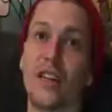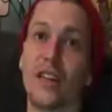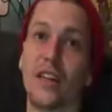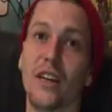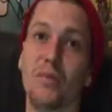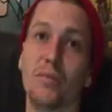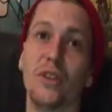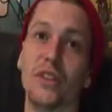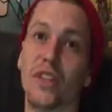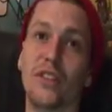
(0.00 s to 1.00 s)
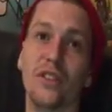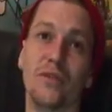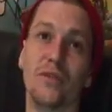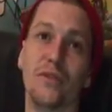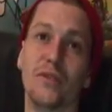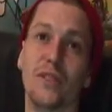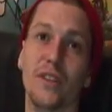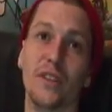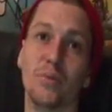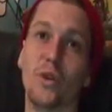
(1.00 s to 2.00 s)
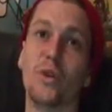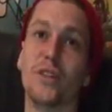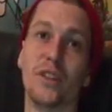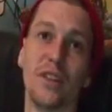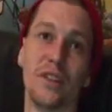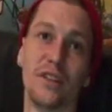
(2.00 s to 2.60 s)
like a percentage of the board sales,